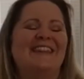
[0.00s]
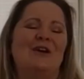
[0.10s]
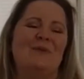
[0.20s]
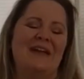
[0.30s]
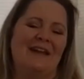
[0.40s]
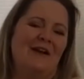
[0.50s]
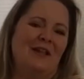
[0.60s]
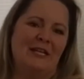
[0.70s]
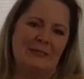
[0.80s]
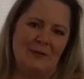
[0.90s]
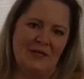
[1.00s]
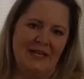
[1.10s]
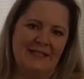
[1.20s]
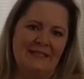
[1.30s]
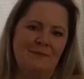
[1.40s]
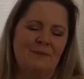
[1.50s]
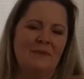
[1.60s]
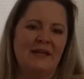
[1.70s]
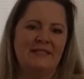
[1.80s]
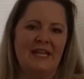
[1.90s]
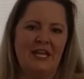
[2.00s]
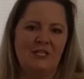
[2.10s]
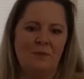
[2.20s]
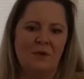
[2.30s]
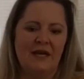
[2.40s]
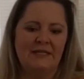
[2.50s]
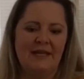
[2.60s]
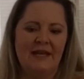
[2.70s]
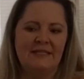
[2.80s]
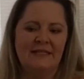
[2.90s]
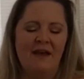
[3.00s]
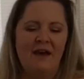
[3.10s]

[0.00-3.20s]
that we can all experience as the aging process.